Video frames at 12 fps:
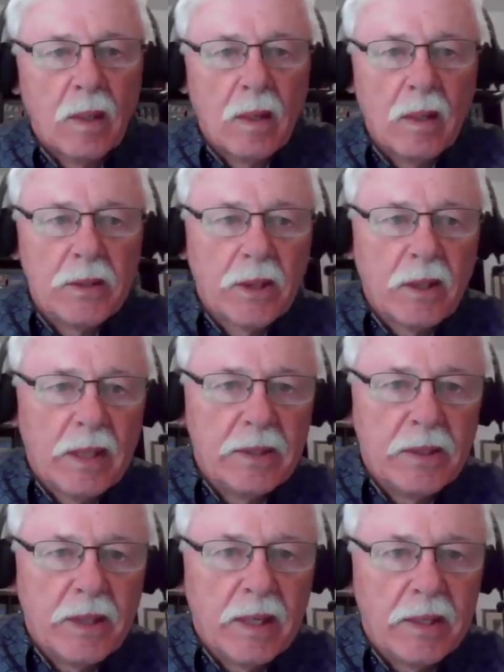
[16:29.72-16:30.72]
Aren't you
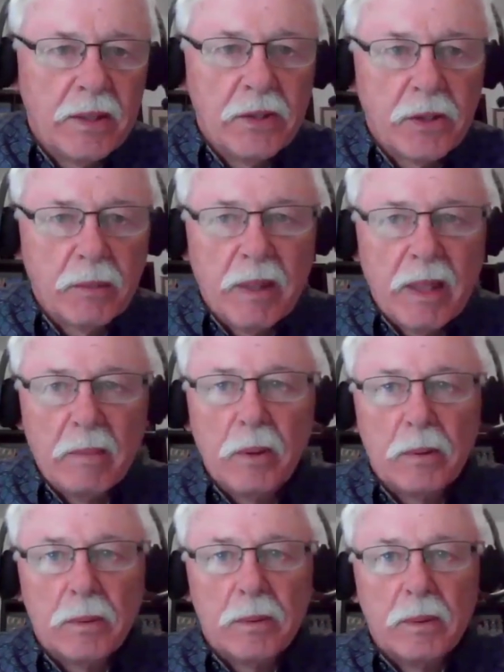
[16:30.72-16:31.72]
glad you got to use your
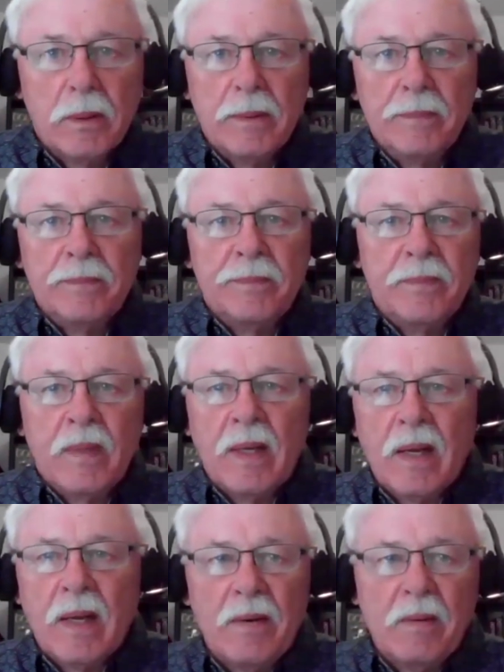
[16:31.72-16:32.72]
Bible?
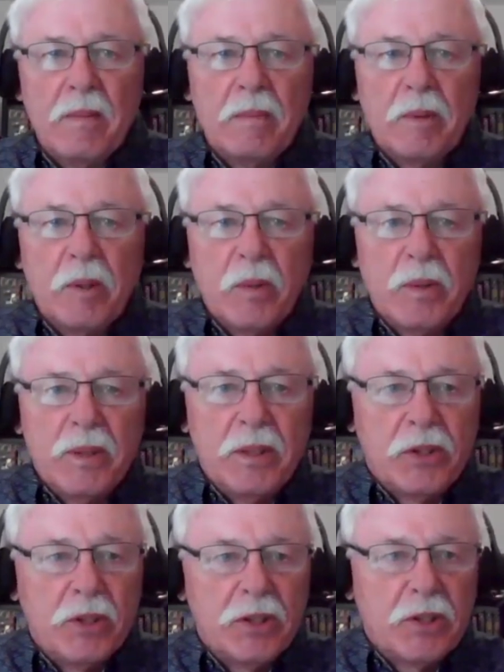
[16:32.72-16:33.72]
I remember going to
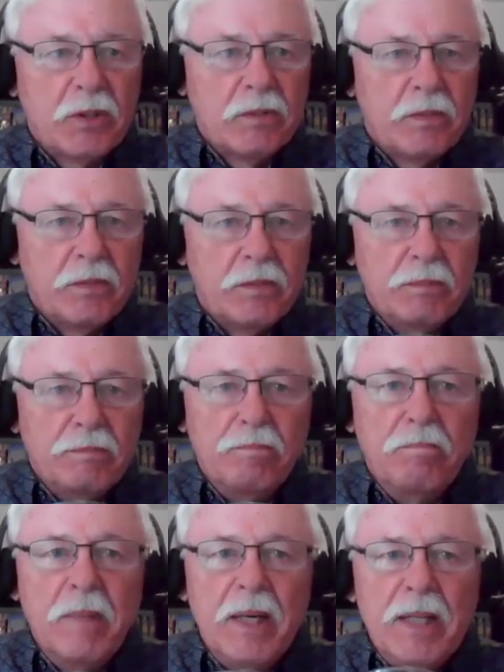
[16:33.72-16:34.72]
church
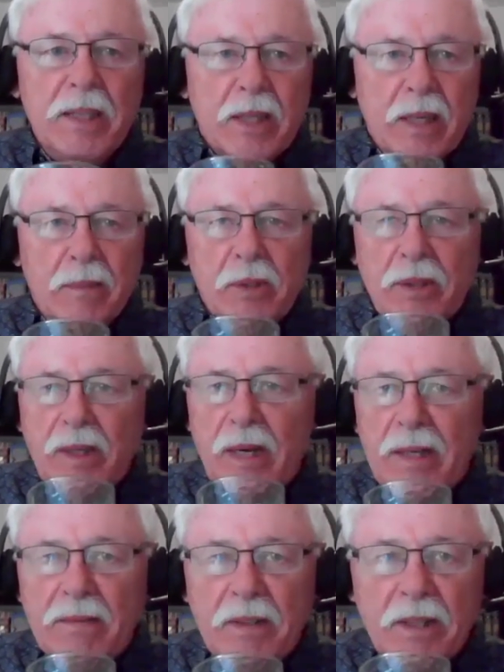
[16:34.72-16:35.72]
many times, and I
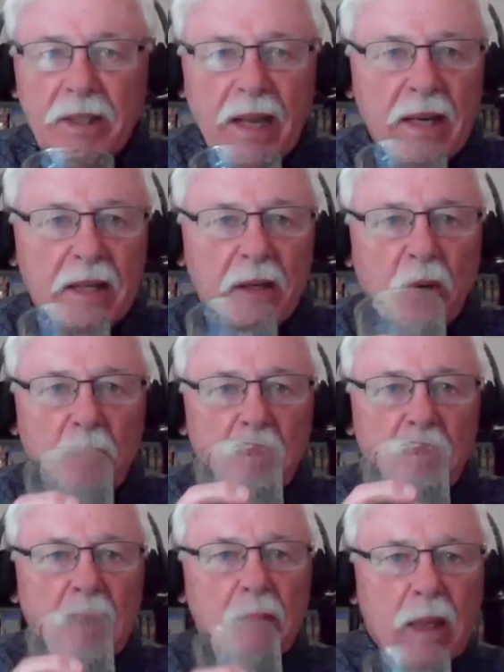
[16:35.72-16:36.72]
never had to
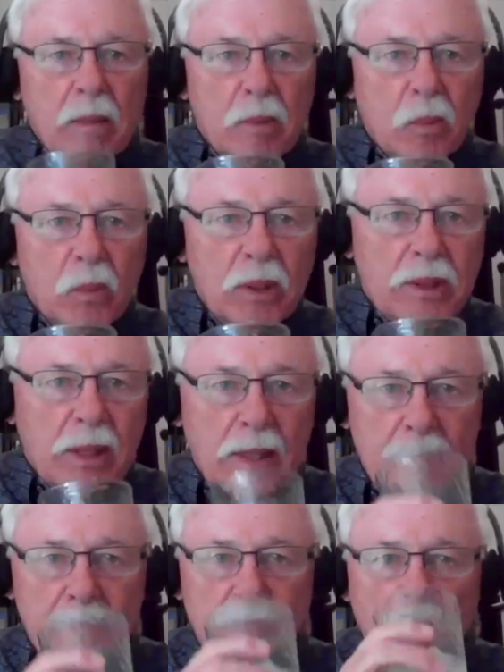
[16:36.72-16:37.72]
open my Bible one
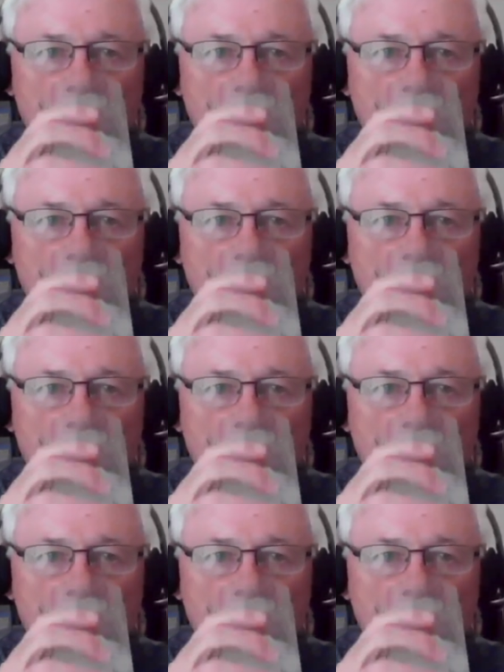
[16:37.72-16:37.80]
time.